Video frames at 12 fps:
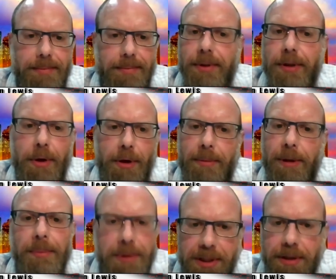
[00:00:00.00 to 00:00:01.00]
Code of Criminal
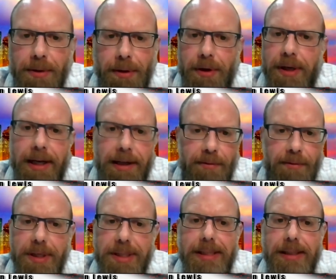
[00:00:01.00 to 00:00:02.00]
Procedure
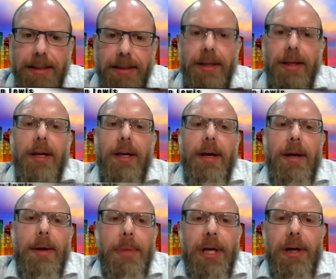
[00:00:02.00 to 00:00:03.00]
3914,
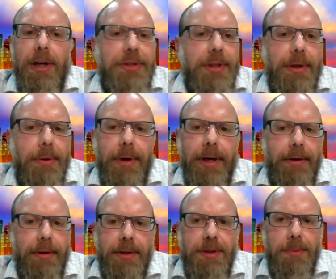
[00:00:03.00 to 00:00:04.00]
but also
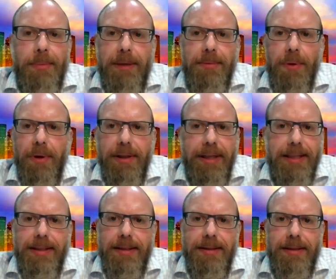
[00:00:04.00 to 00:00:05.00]
under the Supreme Court
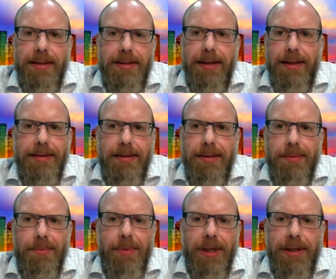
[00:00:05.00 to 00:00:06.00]
cases that says that
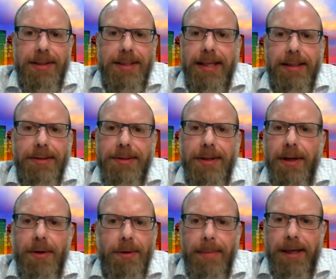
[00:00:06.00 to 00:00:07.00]
we're entitled to
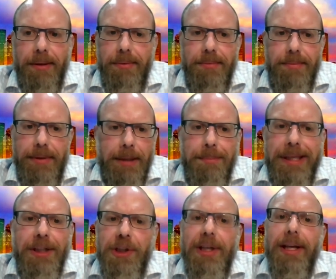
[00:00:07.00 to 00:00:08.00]
know about
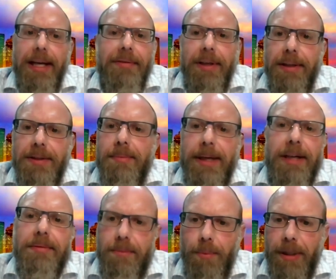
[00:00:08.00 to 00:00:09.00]
impeaching evidence about
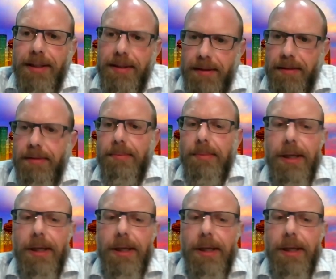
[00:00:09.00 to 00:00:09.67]
witnesses.